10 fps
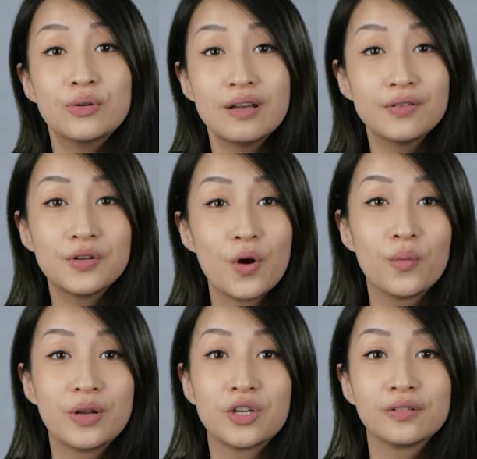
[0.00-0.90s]
never know
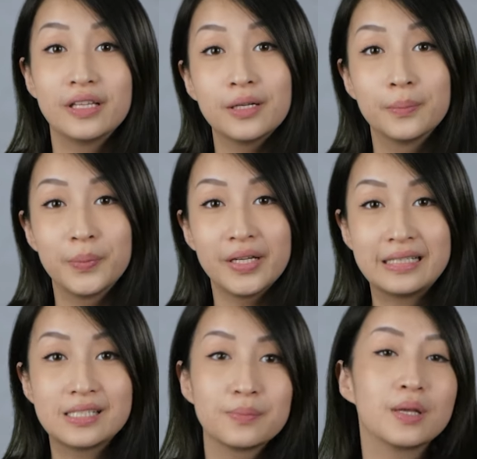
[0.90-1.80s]
when your little
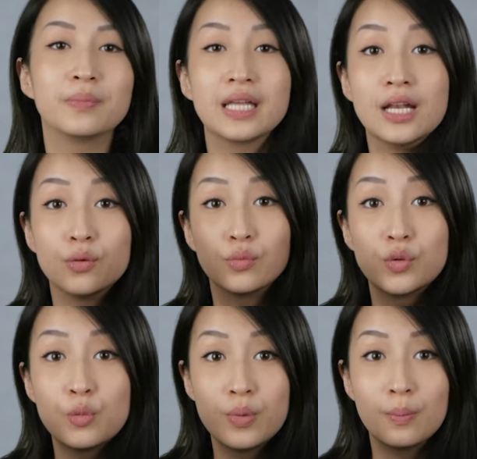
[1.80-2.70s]
buddies might be in
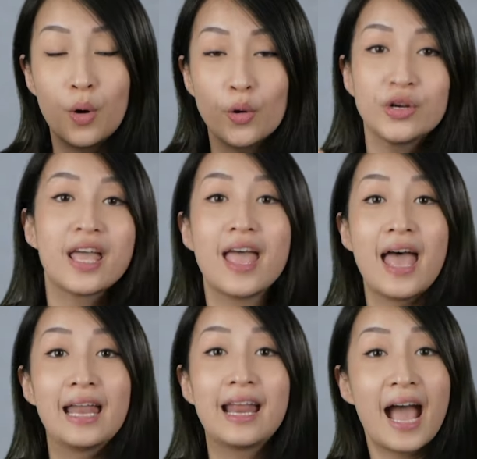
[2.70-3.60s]
Roomba mode
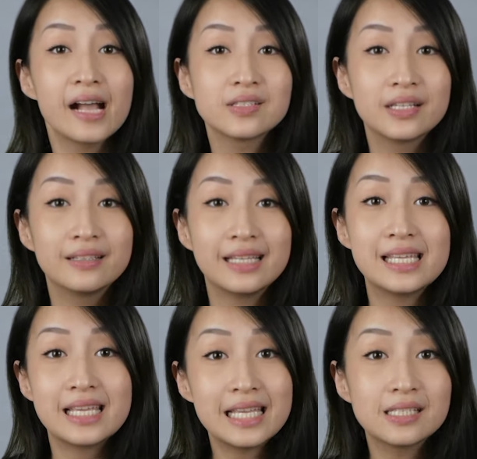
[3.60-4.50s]
and
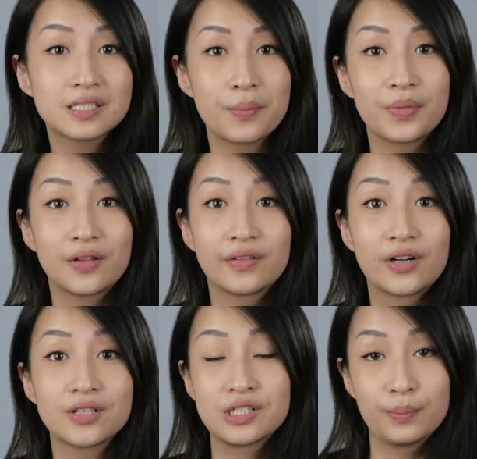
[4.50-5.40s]
accidentally eat something they're
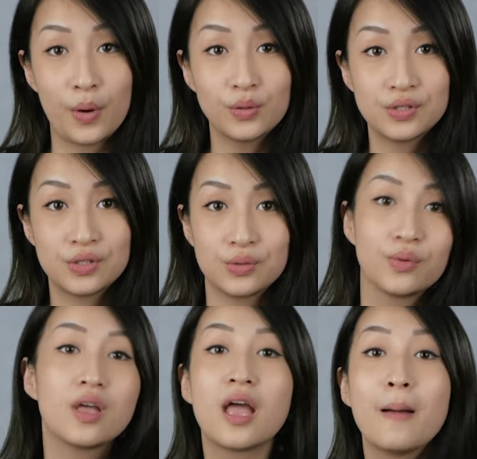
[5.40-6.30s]
not supposed to.
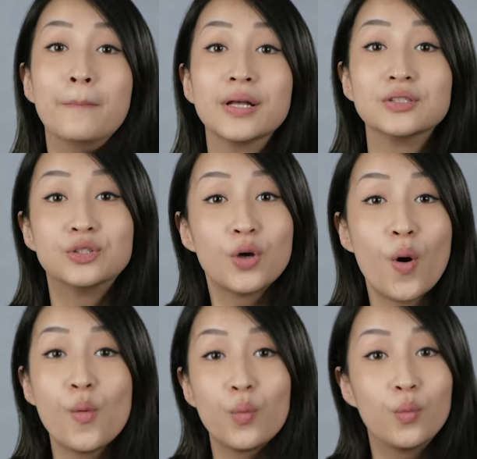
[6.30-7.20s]
But
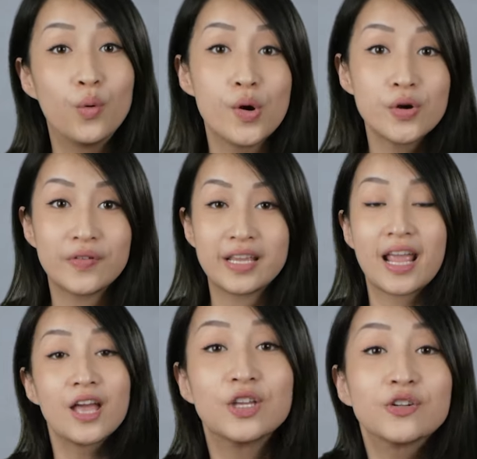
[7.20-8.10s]
don't
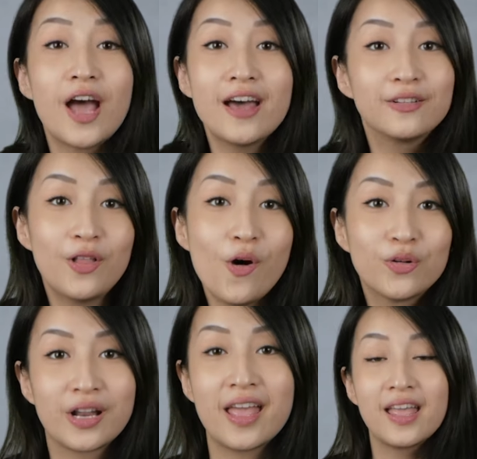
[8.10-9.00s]
worry, you're not
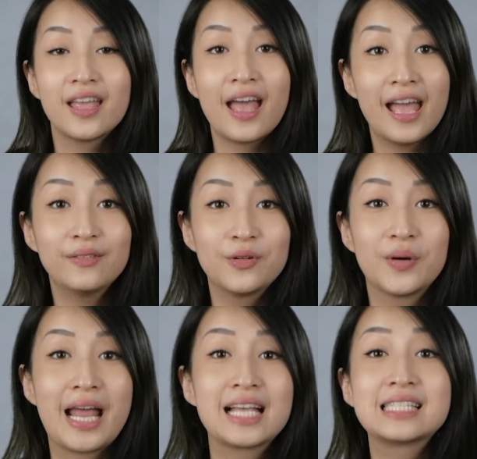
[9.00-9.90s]
alone.
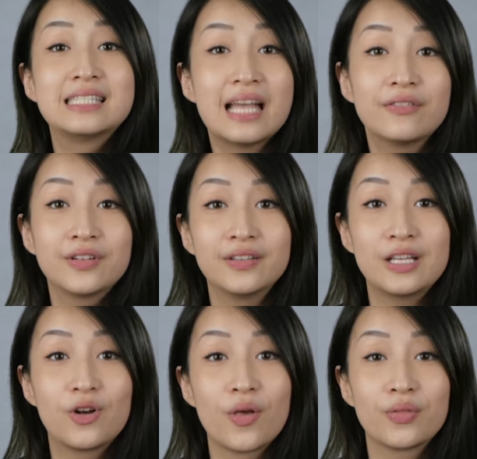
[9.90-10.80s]
Everyone has
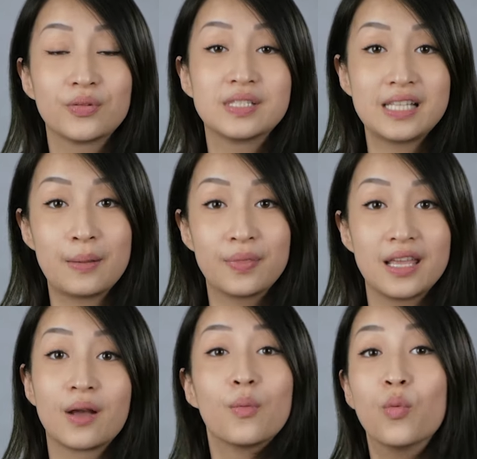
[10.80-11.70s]
definitely gone through the same
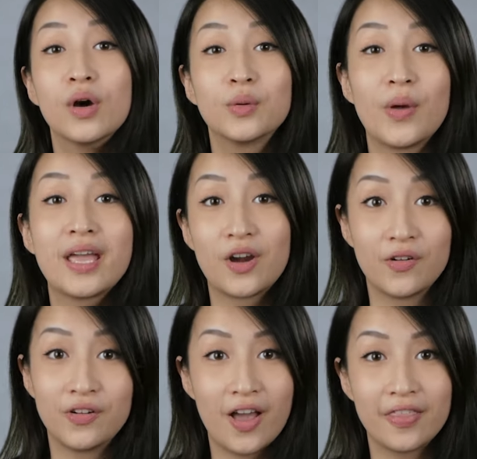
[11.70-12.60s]
thing one way or
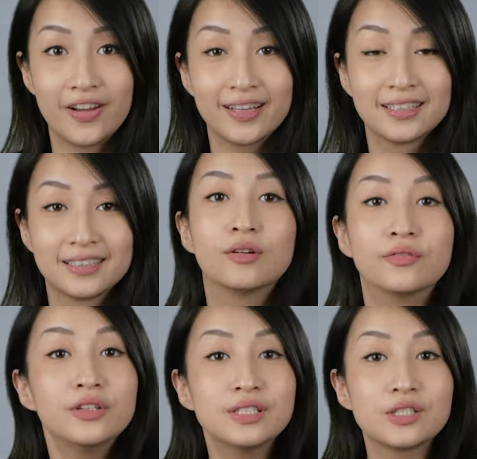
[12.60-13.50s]
another.
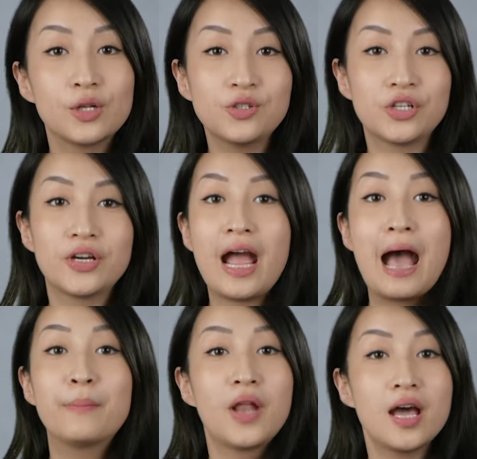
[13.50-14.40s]
Full disclosure,
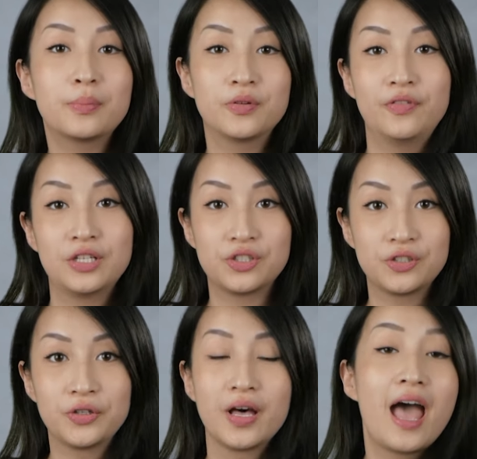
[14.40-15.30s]
I'm not a
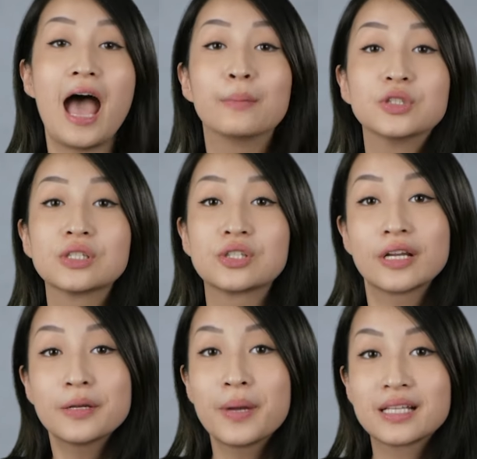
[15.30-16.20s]
professional. I'm just
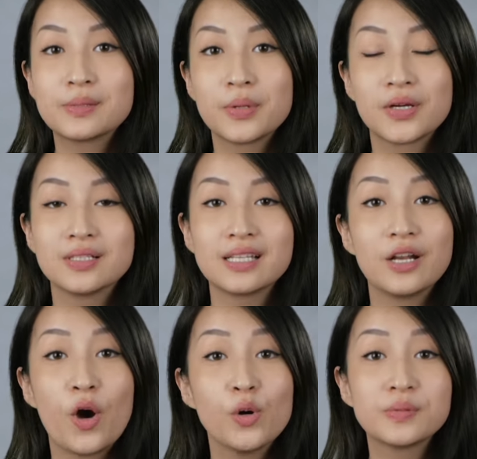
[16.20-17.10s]
sharing my experience in
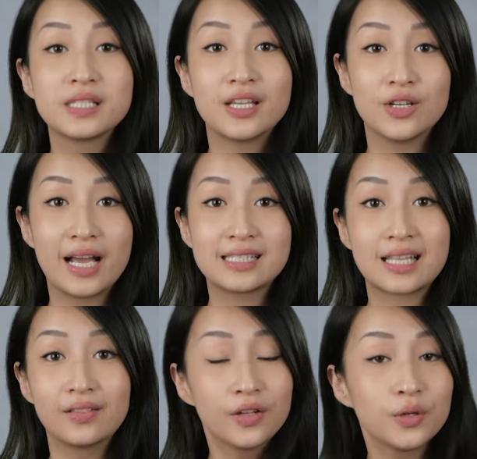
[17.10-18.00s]
hopes that you guys
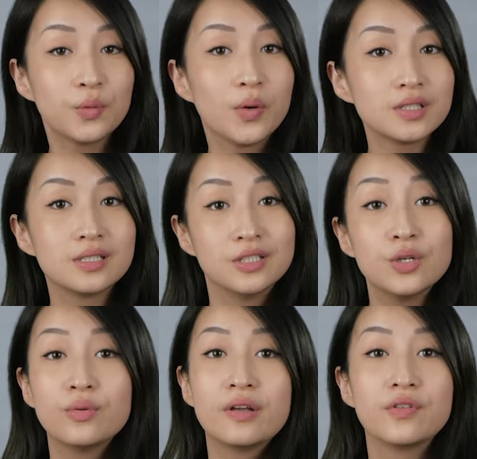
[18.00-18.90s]
can learn what to
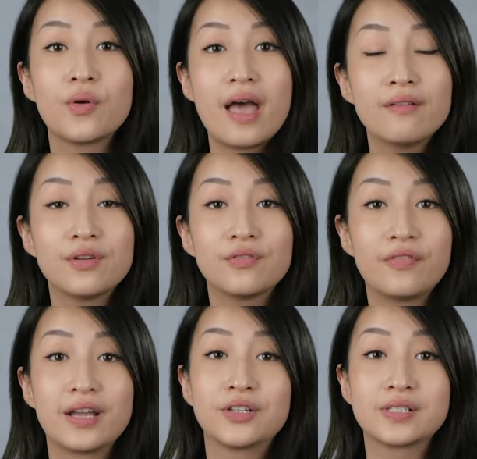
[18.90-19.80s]
do if you ever
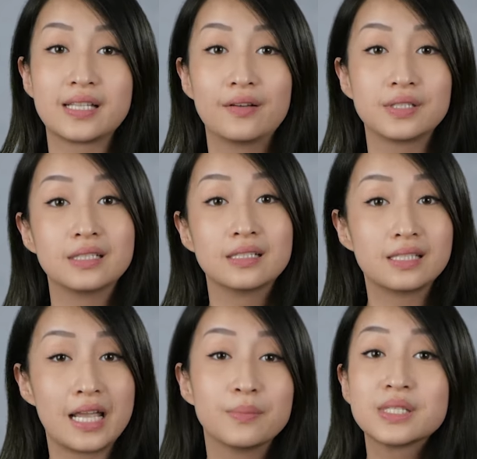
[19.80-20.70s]
find yourselves in the
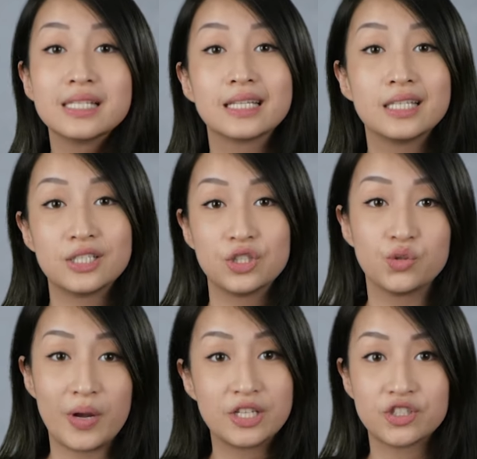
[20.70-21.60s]
same sticky
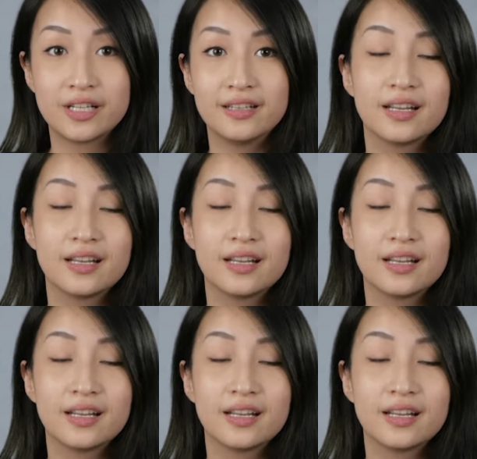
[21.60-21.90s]
situation.